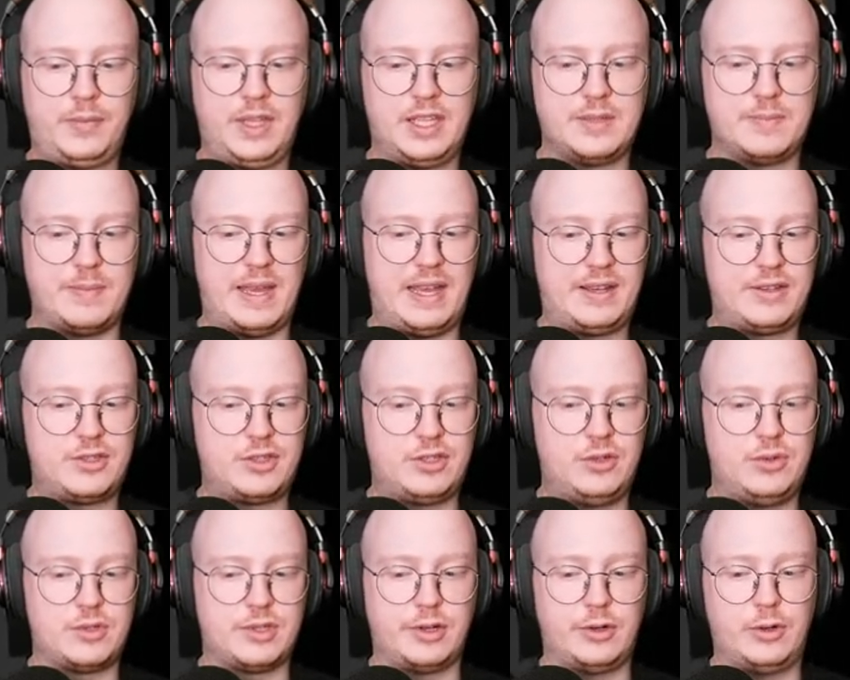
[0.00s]
Is Max
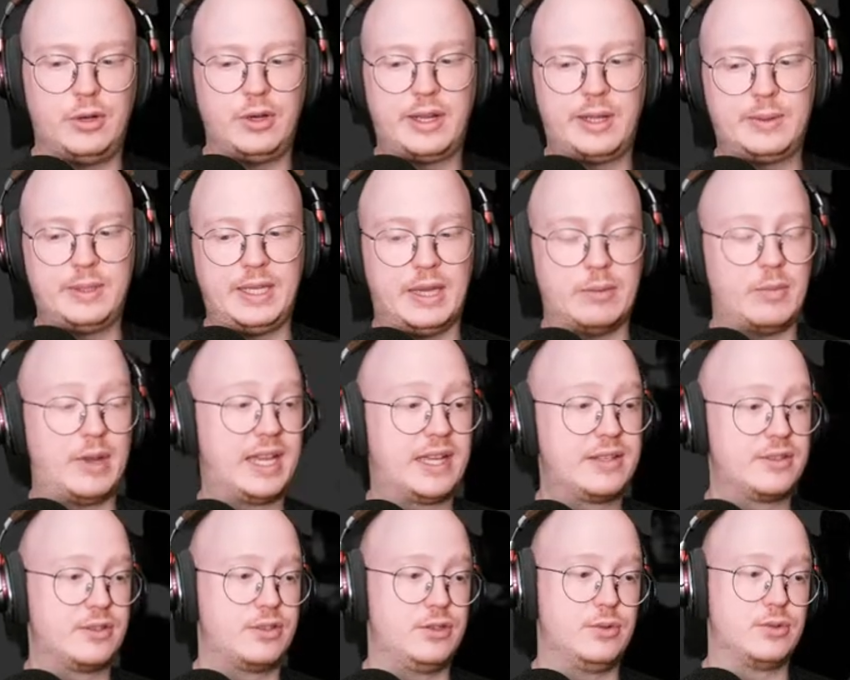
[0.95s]
used at all now? Yeah,
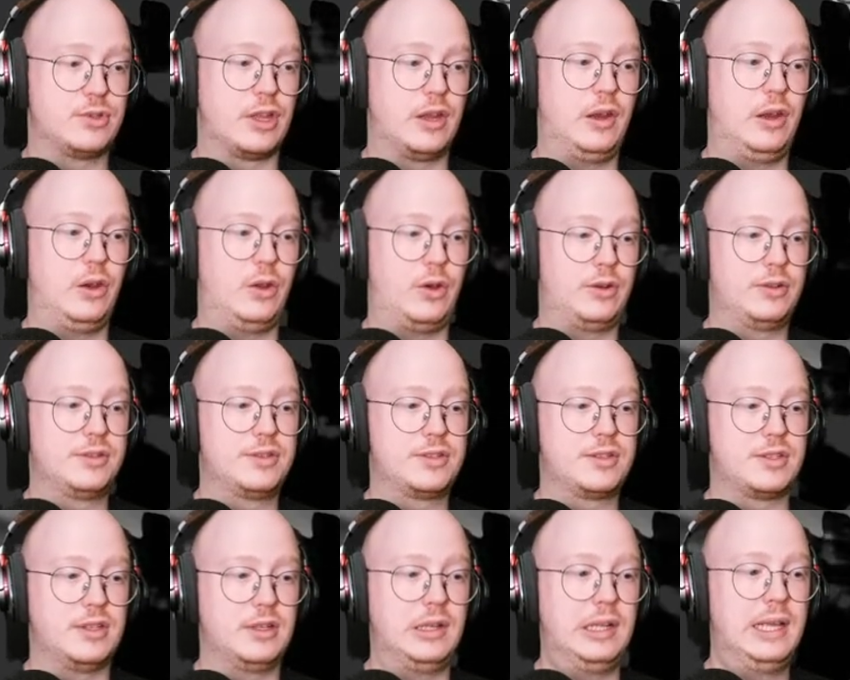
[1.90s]
Max is used a lot
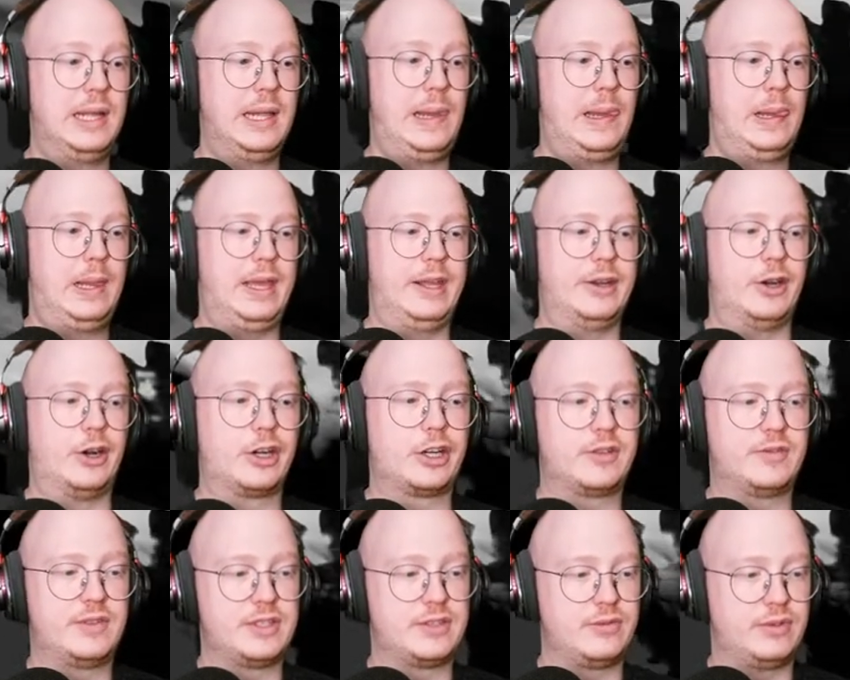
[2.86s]
still. In
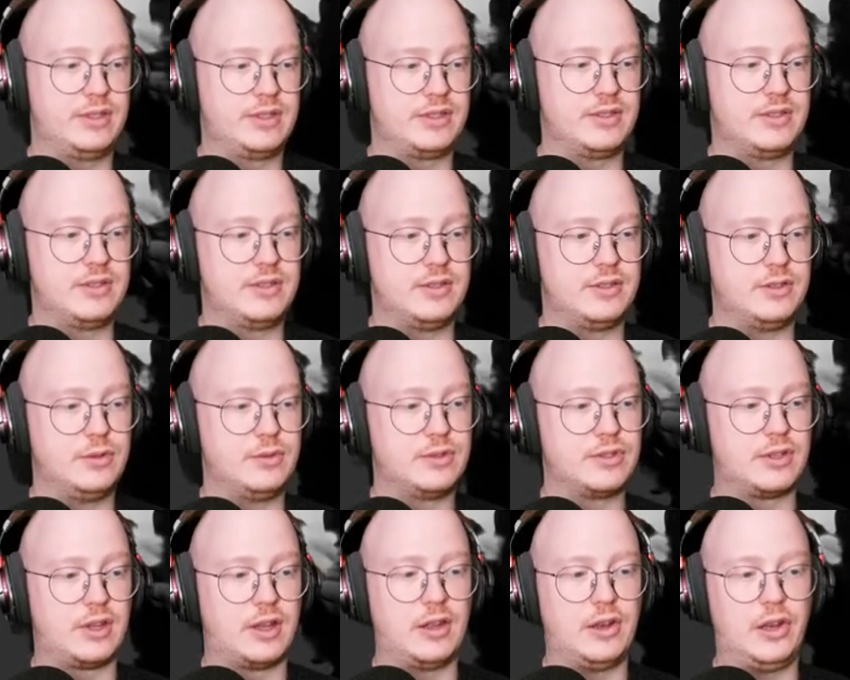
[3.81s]
archviz, for instance, is
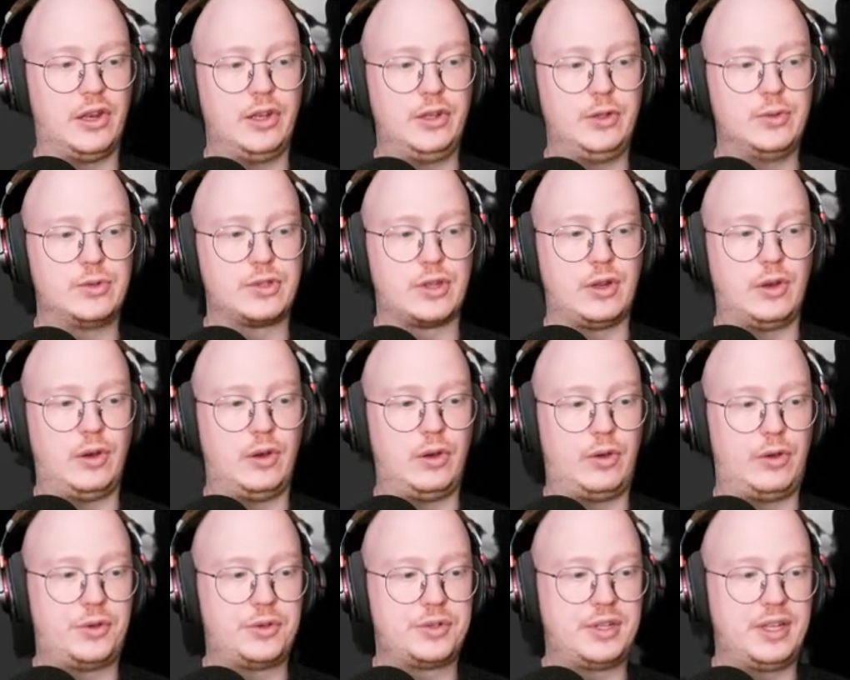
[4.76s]
used, uh, used a
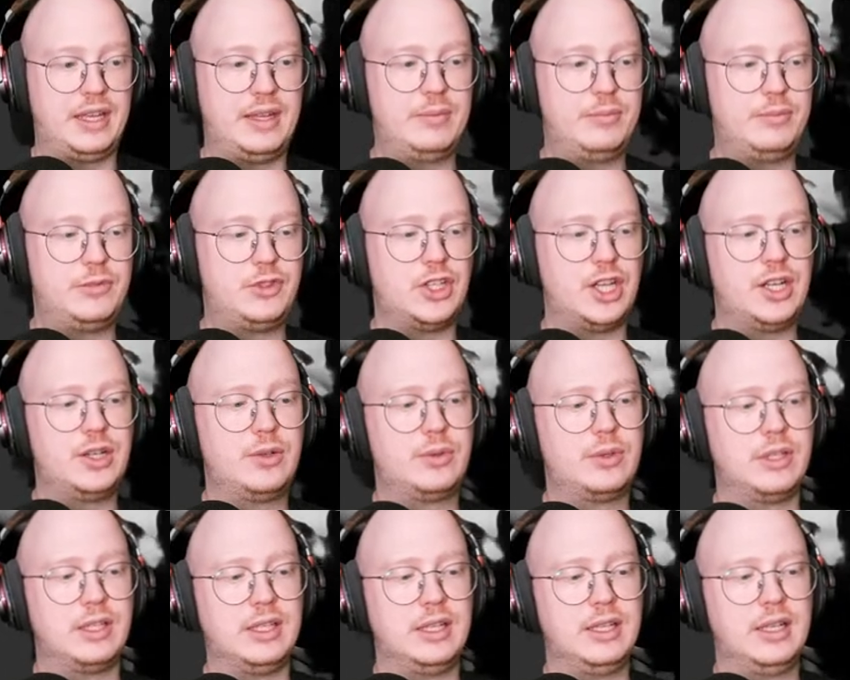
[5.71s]
lot. Uh,
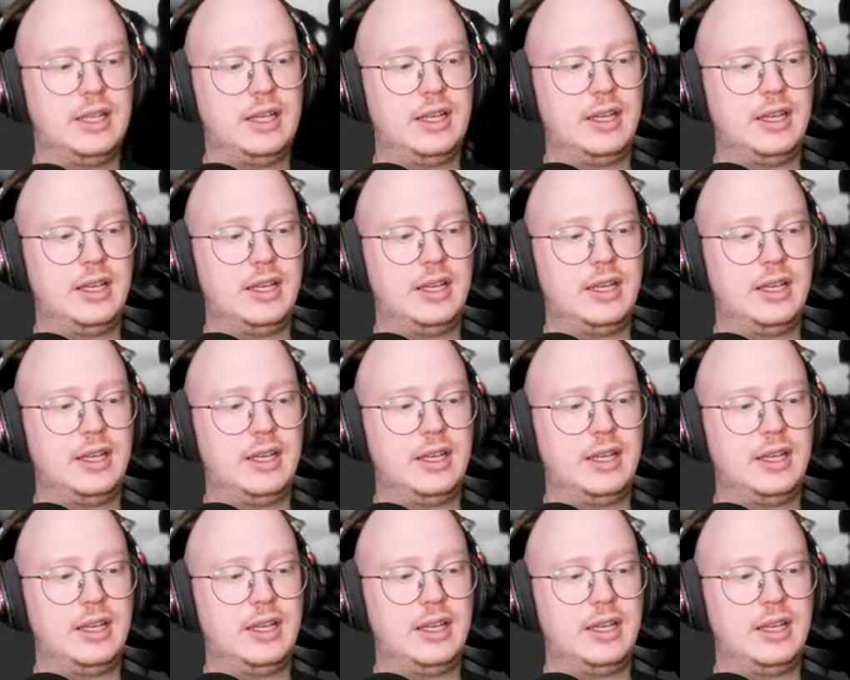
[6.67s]
generally,